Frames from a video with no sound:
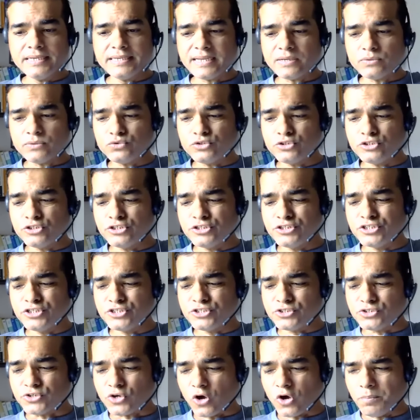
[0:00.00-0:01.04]
Now
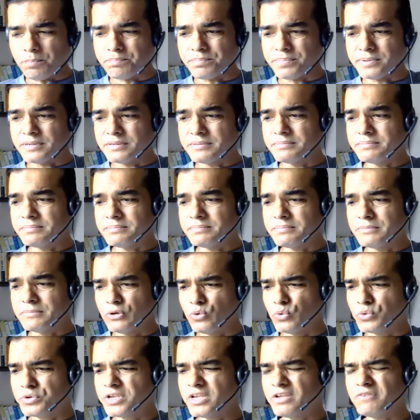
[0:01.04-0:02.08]
stop
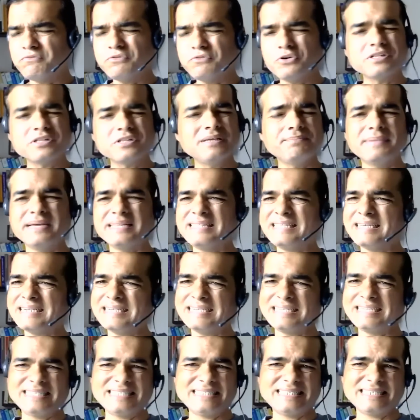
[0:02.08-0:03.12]
looking for the
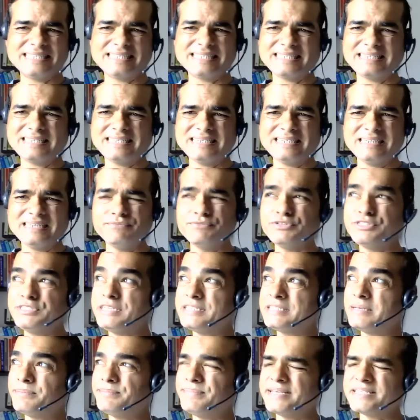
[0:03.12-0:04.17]
methods, which
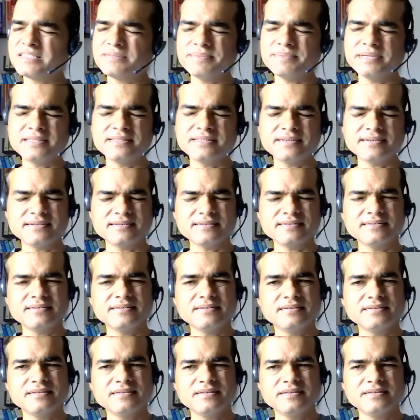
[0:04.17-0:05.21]
is the best method.
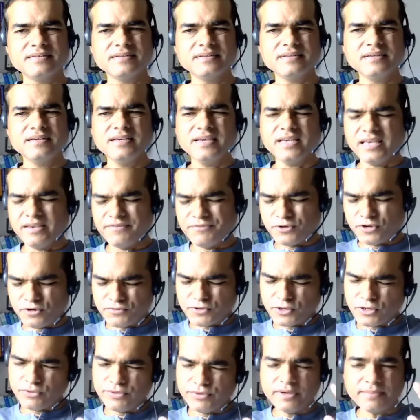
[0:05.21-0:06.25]
If you're
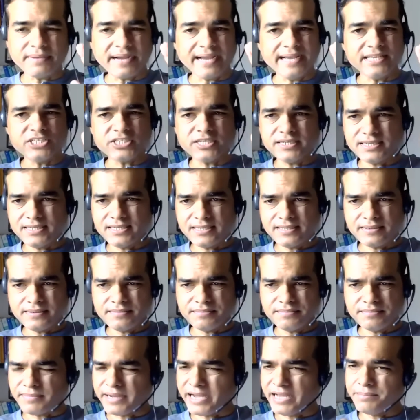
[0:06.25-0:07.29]
following my channel,
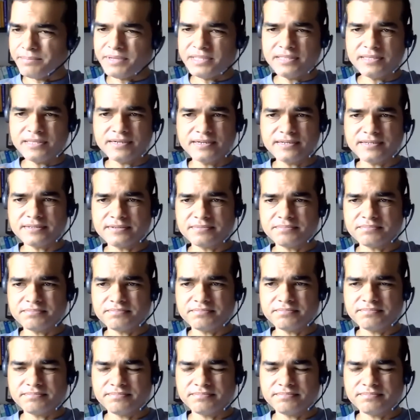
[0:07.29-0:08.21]
my methods,